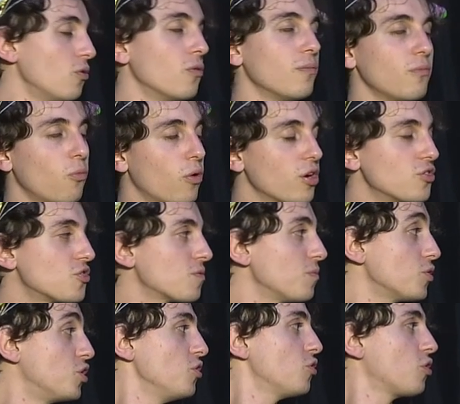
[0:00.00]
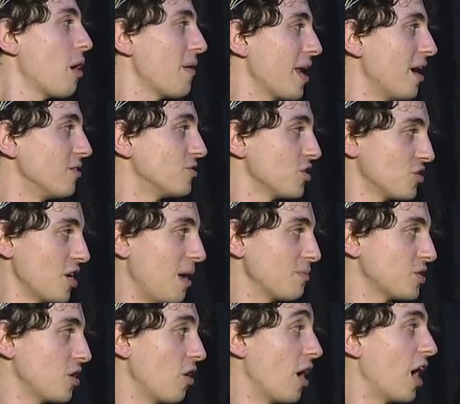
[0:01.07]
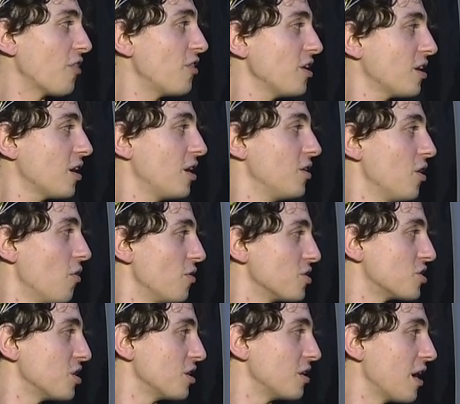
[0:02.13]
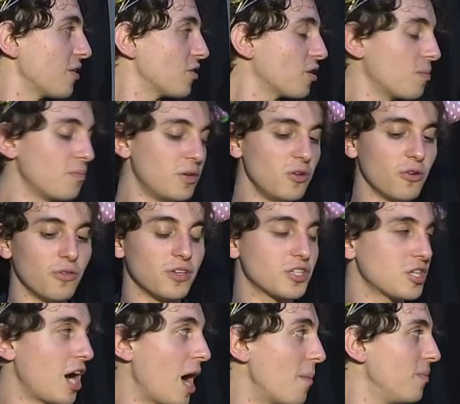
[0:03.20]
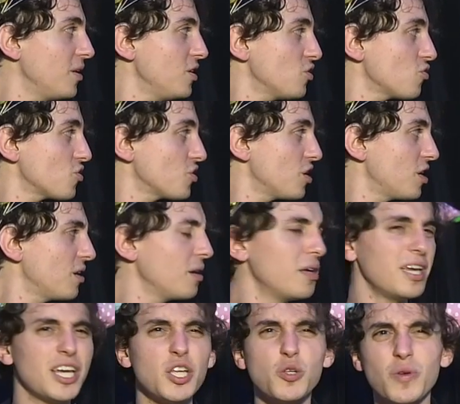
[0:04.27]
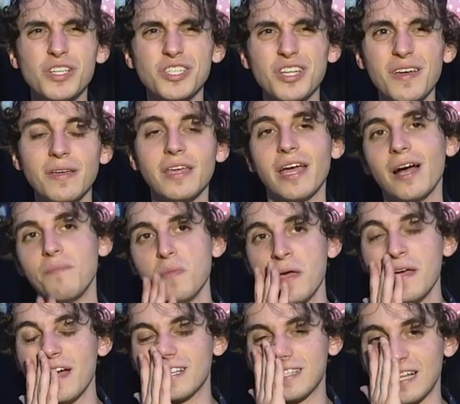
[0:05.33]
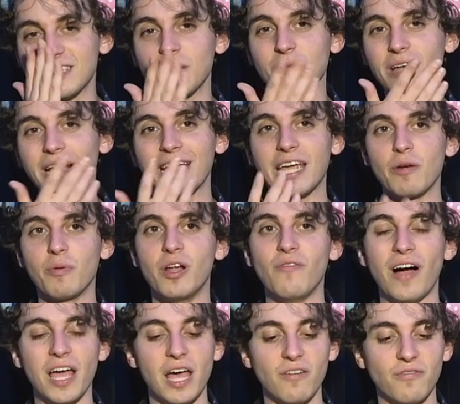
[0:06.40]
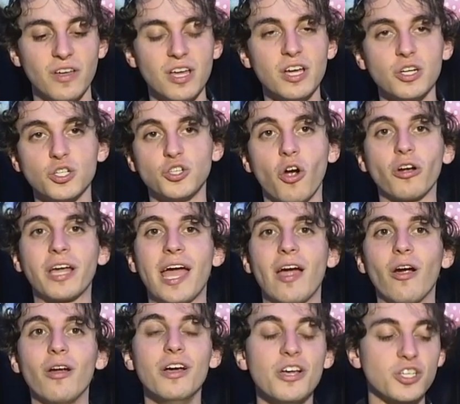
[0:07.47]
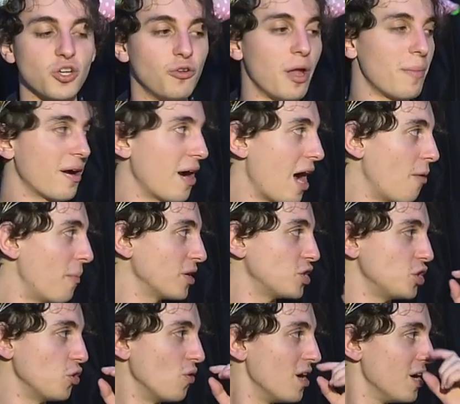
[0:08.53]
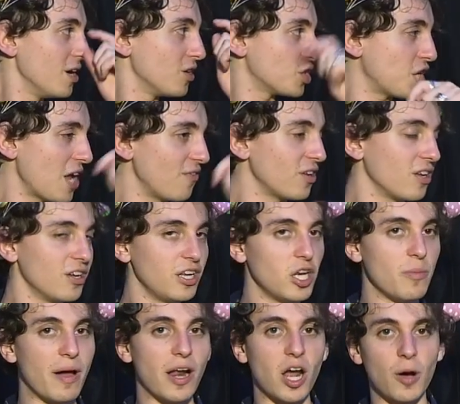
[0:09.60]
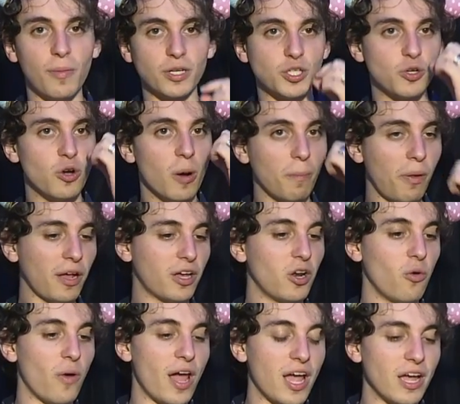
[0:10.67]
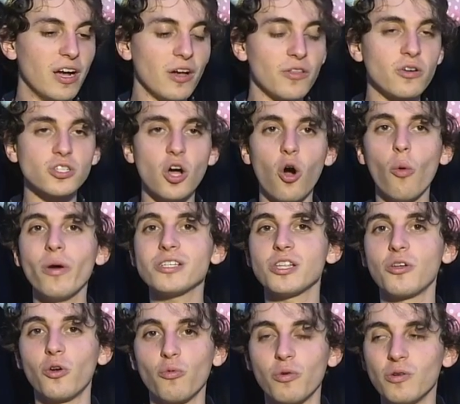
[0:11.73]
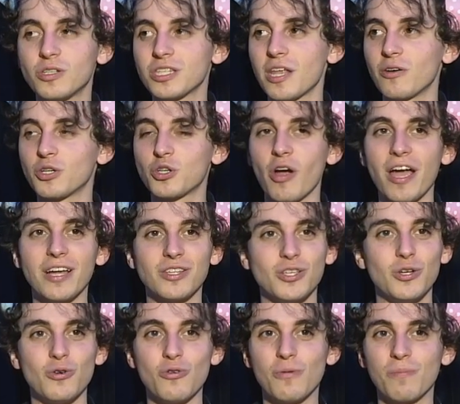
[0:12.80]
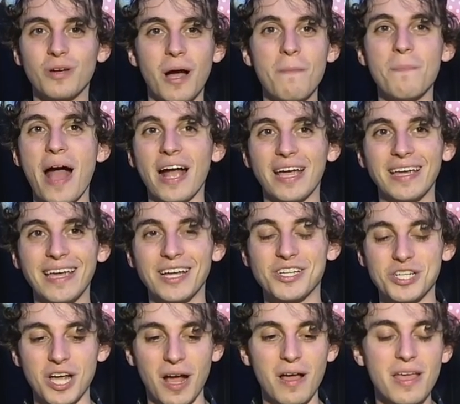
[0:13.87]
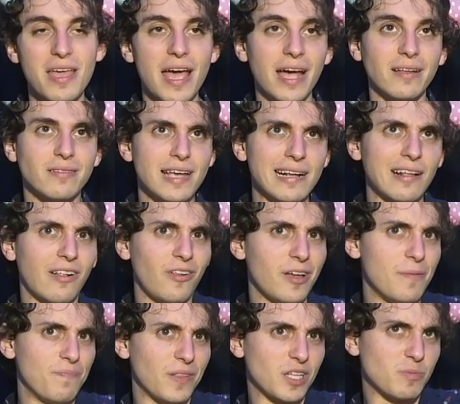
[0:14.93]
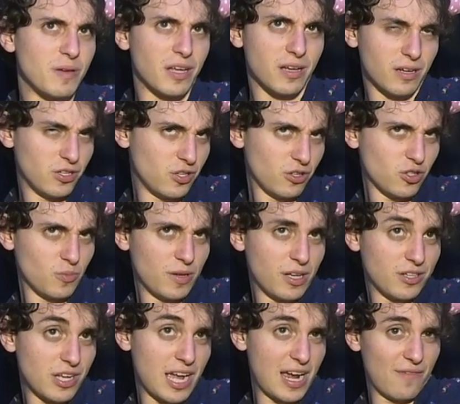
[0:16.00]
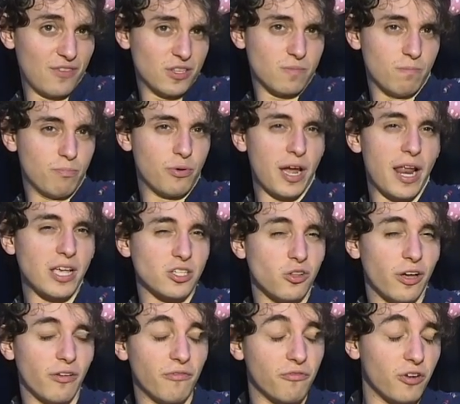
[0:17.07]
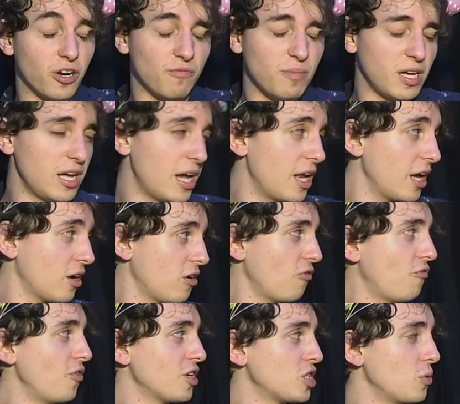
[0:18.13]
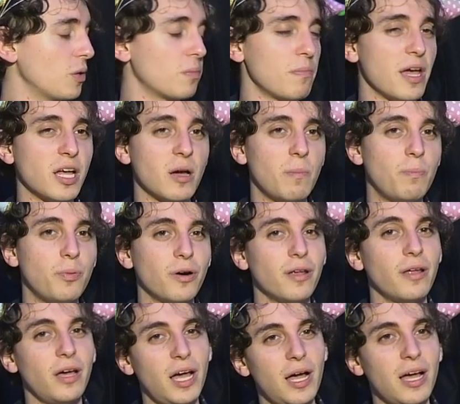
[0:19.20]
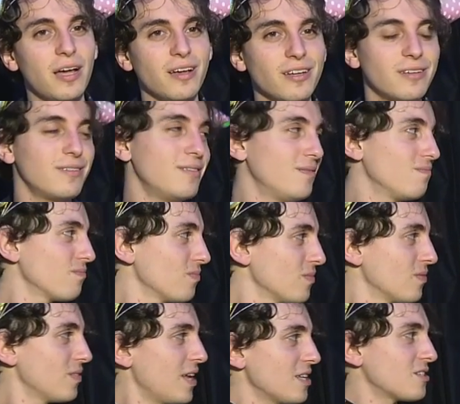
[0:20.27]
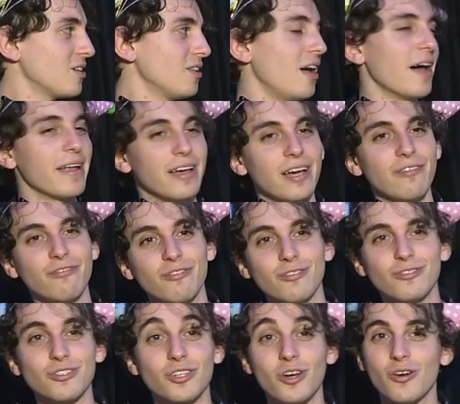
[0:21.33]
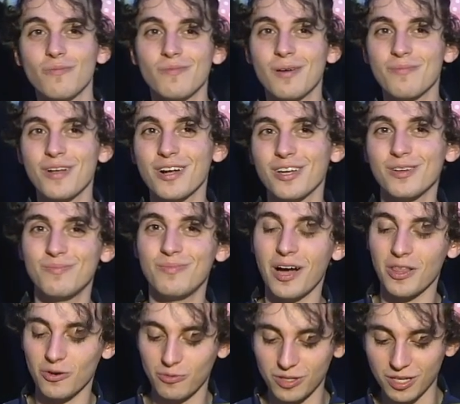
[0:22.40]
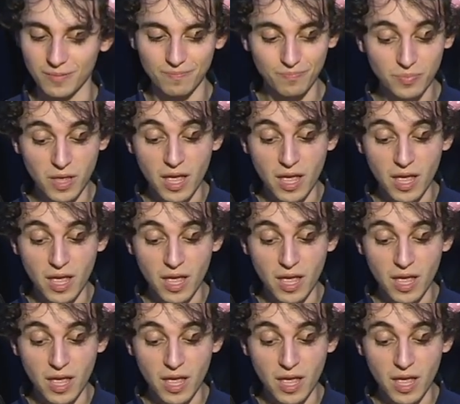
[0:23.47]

Ooh, words. Dude, grow it out, says Domstar. I think I noticed it at the computer this time. Interesting. Yeah, it's not something I can get rid of. I have dark hair, so no matter how much you shave it, no matter how much you pluck it away, there's always little roots that are trying to come back and get you. And technically, it's because it's also because I have this bright-ass light in front of me, and I could fix it with makeup, but ah, that's a lot of effort, so I'm not gonna bother with it.